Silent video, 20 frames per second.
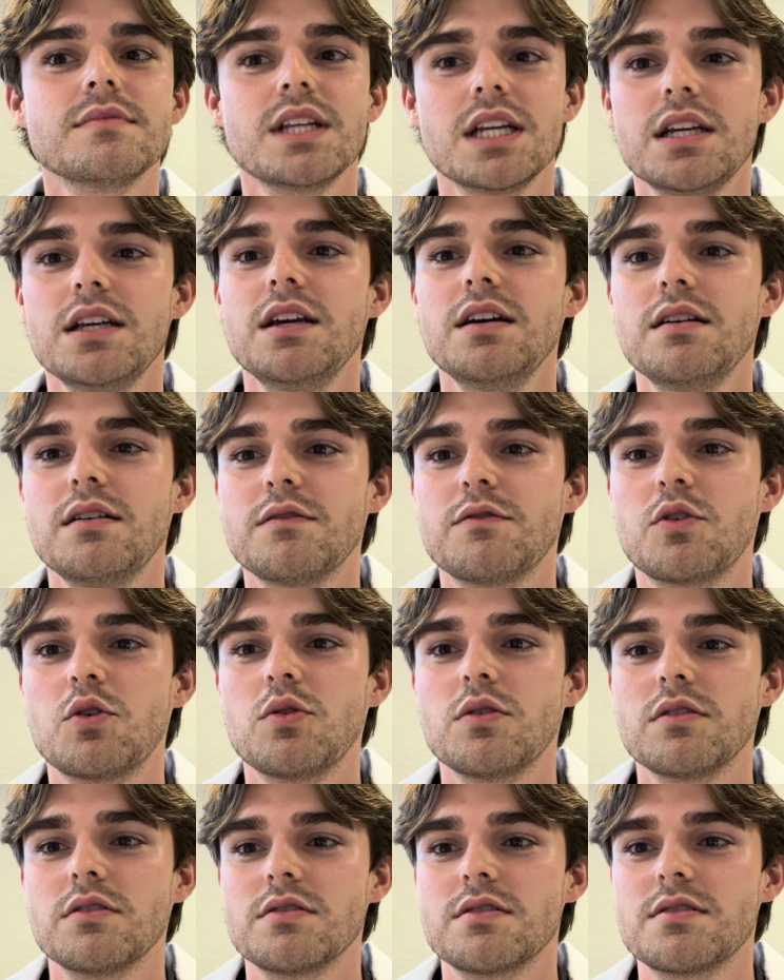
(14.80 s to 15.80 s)
Yeah, of
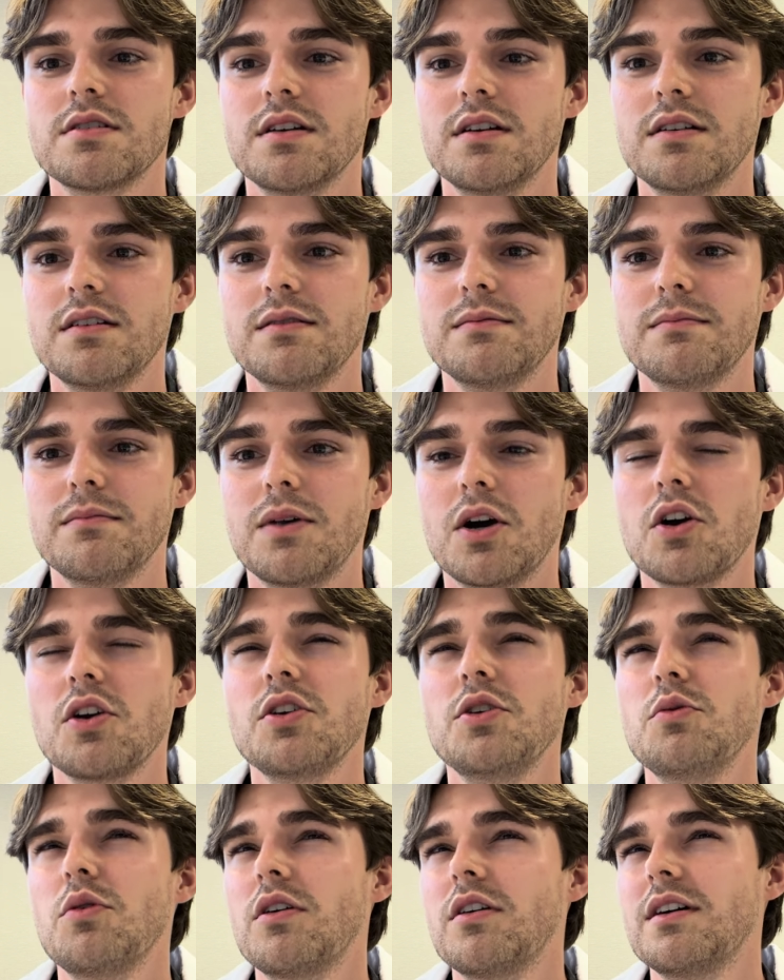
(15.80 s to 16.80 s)
course. Are
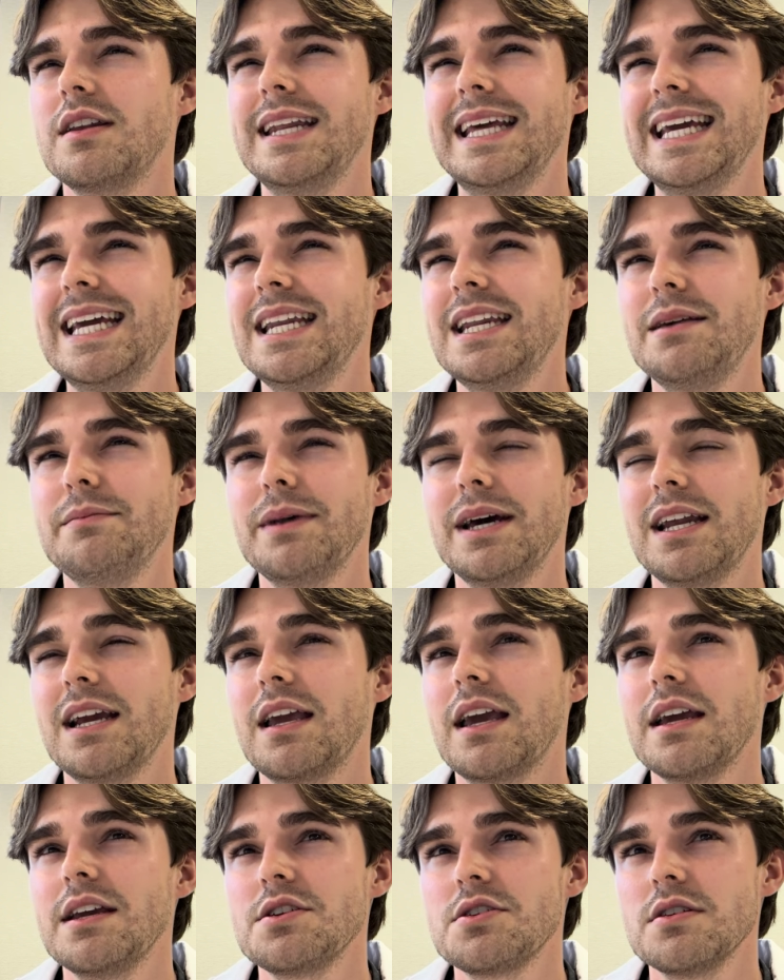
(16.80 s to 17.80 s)
you on any
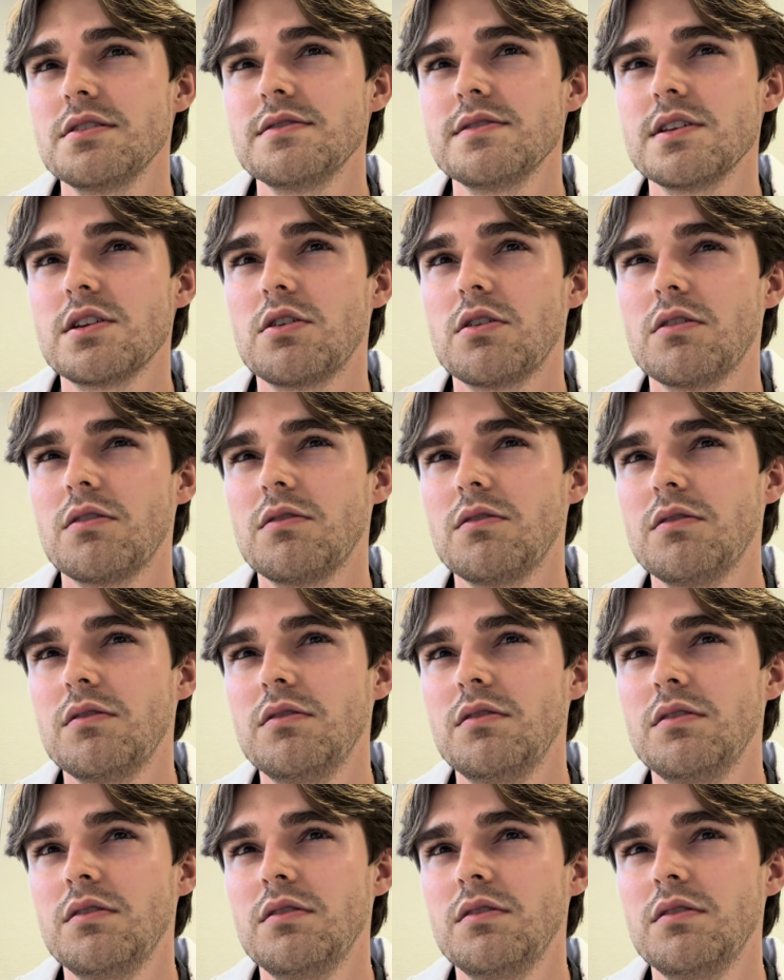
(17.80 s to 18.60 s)
medications at all?